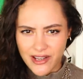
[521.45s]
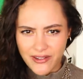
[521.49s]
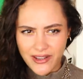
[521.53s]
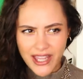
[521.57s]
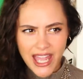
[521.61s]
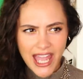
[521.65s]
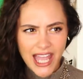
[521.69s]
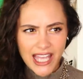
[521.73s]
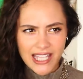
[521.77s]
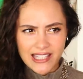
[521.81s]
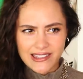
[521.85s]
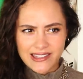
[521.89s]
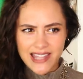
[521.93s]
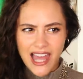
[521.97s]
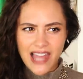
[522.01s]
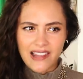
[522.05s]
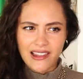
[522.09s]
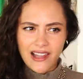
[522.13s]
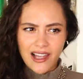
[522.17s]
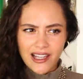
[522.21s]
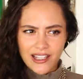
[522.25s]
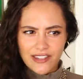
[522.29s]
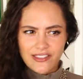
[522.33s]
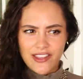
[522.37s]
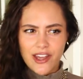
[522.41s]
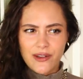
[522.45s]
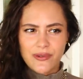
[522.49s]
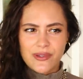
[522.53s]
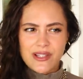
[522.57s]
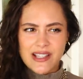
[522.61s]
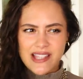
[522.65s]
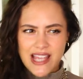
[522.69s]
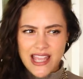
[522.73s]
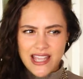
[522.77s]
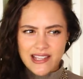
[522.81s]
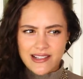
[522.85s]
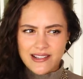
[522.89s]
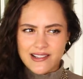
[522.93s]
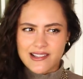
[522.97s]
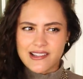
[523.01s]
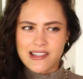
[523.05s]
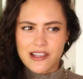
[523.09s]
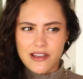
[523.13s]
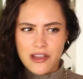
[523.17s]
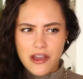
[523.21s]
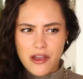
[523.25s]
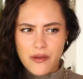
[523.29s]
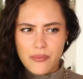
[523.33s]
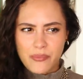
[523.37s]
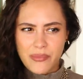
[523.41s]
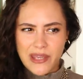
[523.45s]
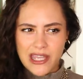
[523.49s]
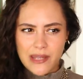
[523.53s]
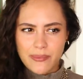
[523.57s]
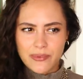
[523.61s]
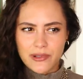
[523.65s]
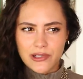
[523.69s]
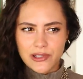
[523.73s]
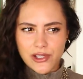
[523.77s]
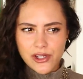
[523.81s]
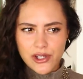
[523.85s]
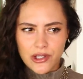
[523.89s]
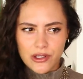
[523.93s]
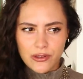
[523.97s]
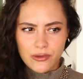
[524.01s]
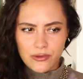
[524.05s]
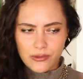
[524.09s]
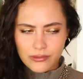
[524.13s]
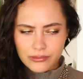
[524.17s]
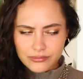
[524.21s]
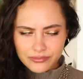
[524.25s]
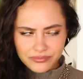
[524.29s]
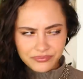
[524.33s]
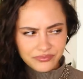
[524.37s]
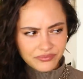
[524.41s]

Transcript: Okay, they're like those things that people who